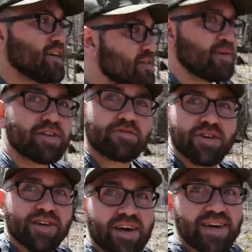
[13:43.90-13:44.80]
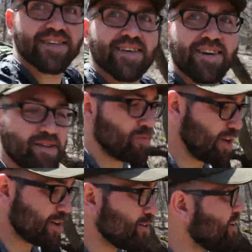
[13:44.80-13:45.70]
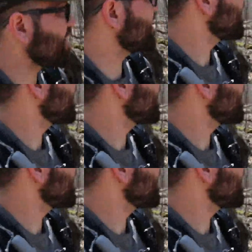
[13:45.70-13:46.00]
Smells really nice, pretty cool.